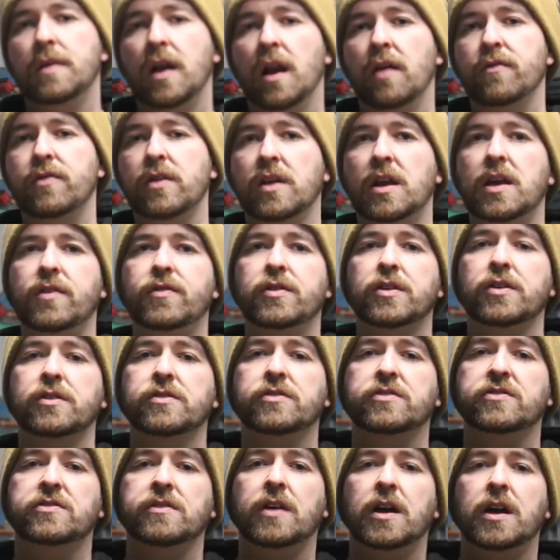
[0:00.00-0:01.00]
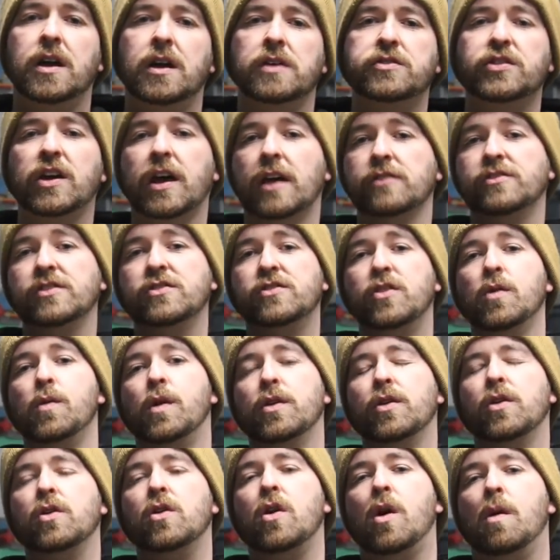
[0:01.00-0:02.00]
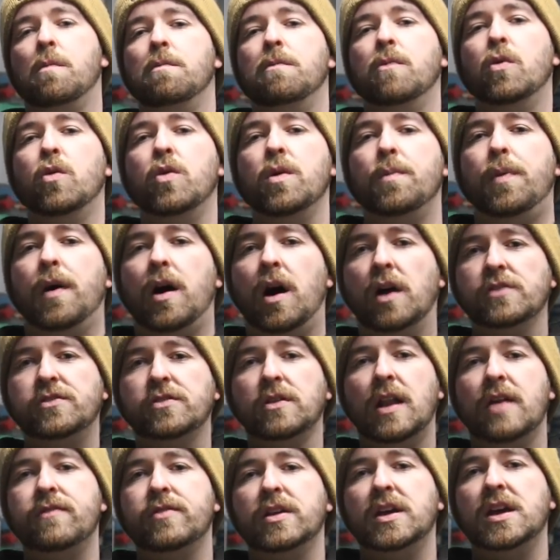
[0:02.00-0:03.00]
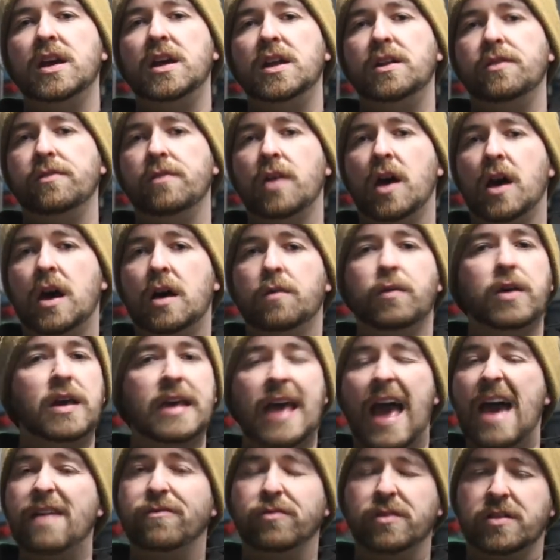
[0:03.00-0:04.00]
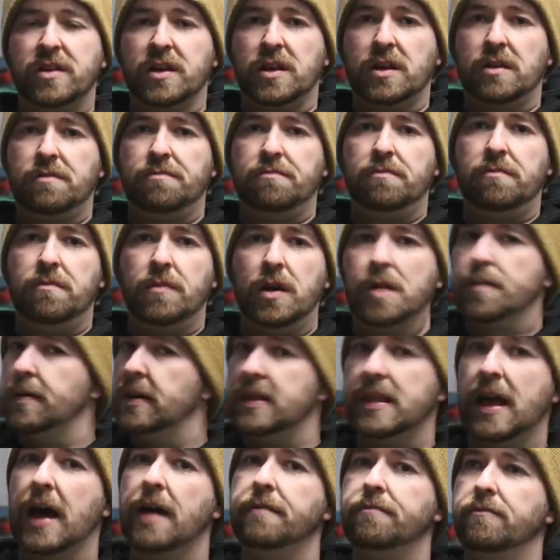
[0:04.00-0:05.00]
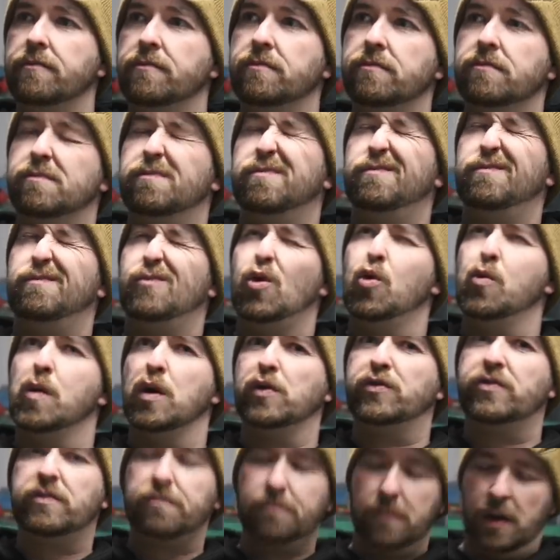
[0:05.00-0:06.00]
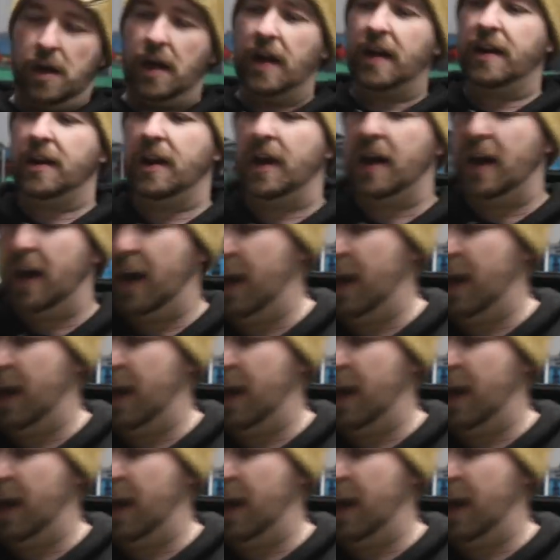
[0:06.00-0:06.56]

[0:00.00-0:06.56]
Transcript: going to love you and leave you, dudes. Check out 621.com, all your parts you'll ever need. We can get everything. I mean that, almost. And